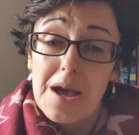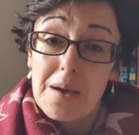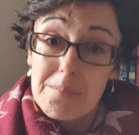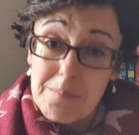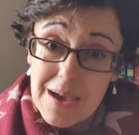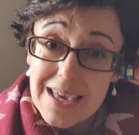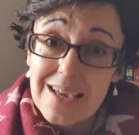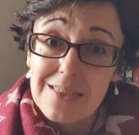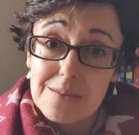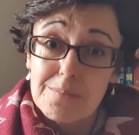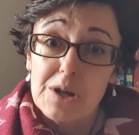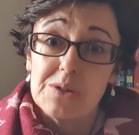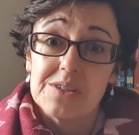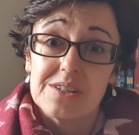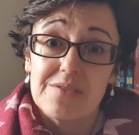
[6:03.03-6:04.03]
Make the
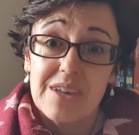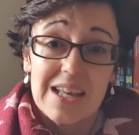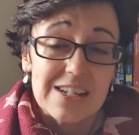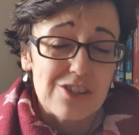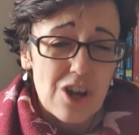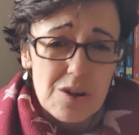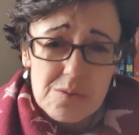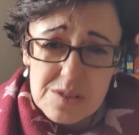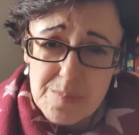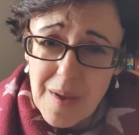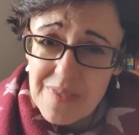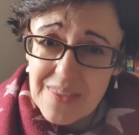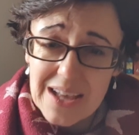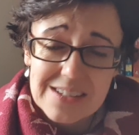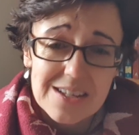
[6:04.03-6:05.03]
most of it. Don't
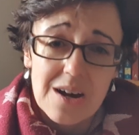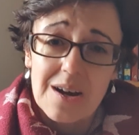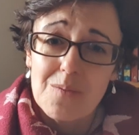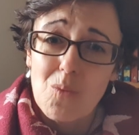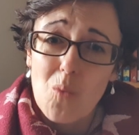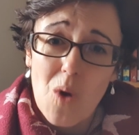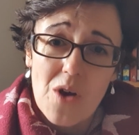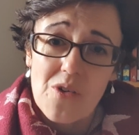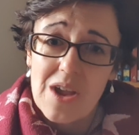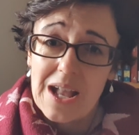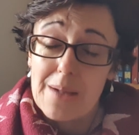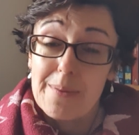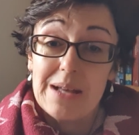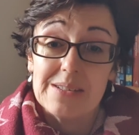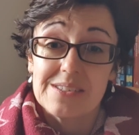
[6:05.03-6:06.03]
spend that time worrying
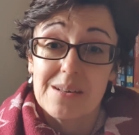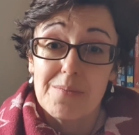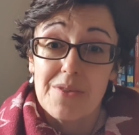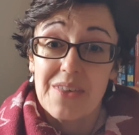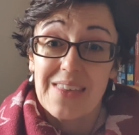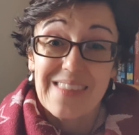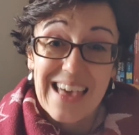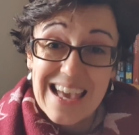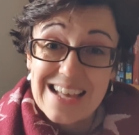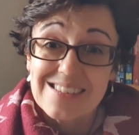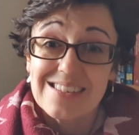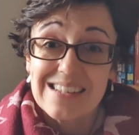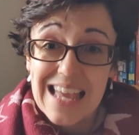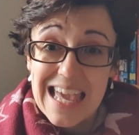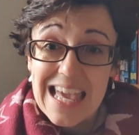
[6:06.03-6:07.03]
about something that
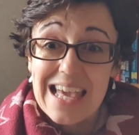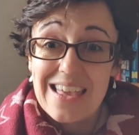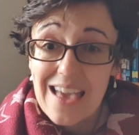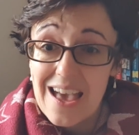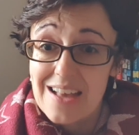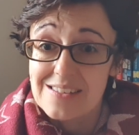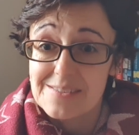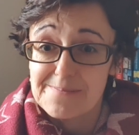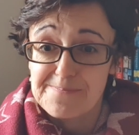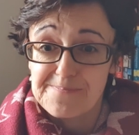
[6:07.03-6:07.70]
isn't here yet.